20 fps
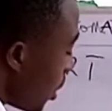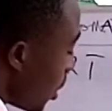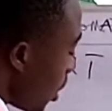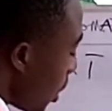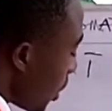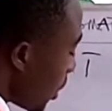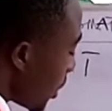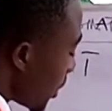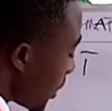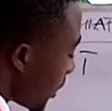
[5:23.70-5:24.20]

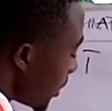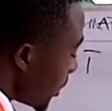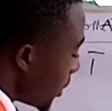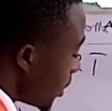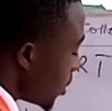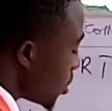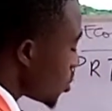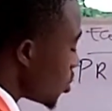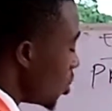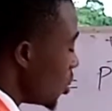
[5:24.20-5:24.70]
Okay,
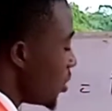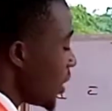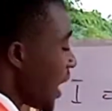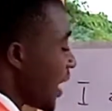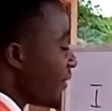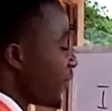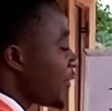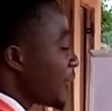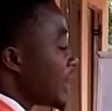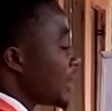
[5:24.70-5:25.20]
so you
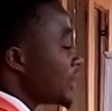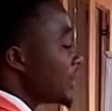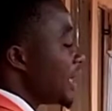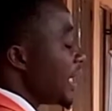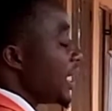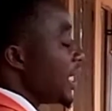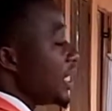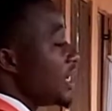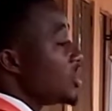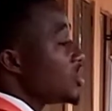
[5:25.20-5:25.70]
have found
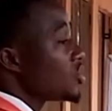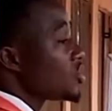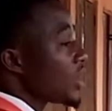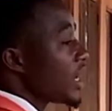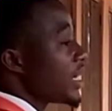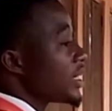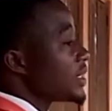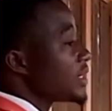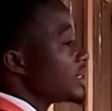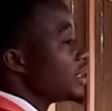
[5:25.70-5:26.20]
the
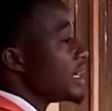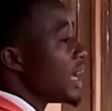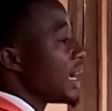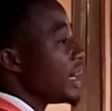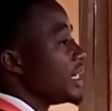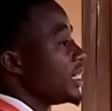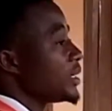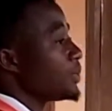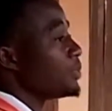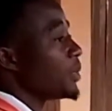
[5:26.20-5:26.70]
interest that
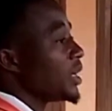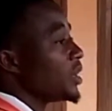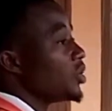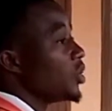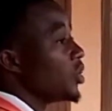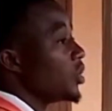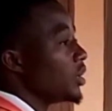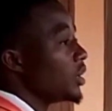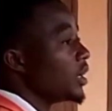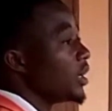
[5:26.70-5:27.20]
is paid
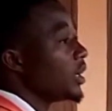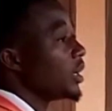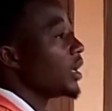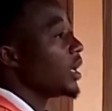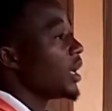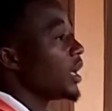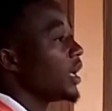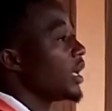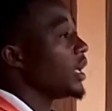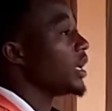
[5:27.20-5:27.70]
on
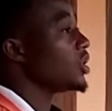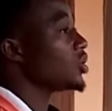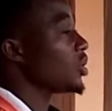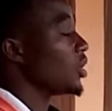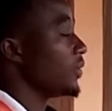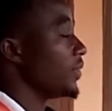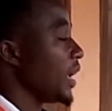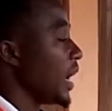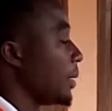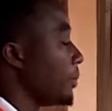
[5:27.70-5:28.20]
each
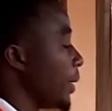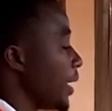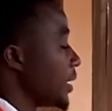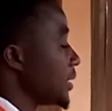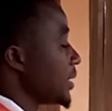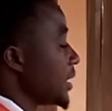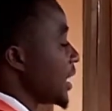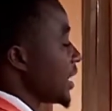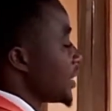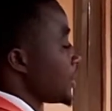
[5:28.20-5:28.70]
of the amount
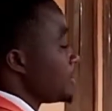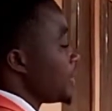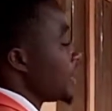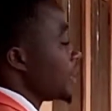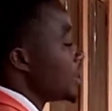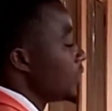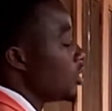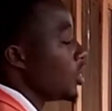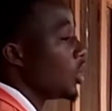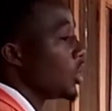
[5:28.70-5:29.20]
he has paid
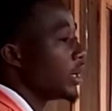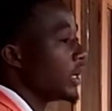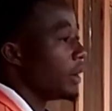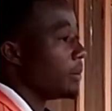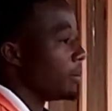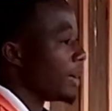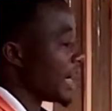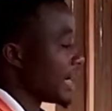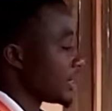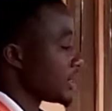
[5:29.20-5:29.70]
in all the
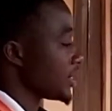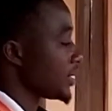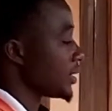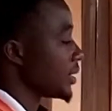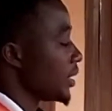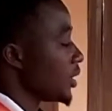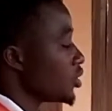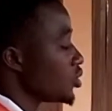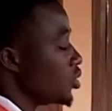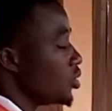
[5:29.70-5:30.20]
banks.
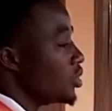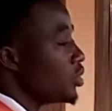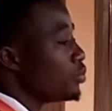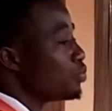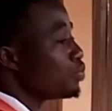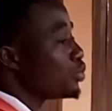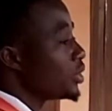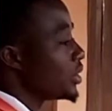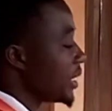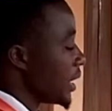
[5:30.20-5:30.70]
So you
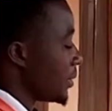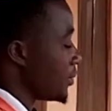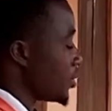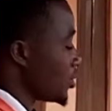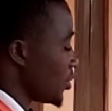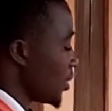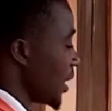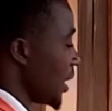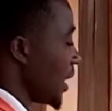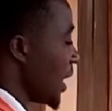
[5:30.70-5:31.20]
put them
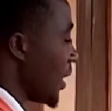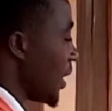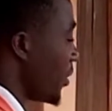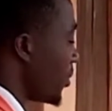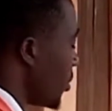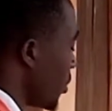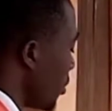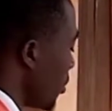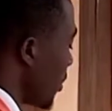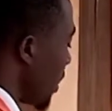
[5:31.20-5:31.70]
together, you're
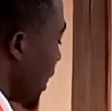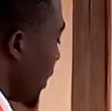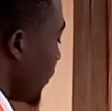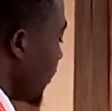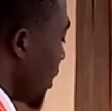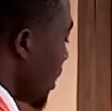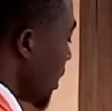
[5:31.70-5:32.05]
going to have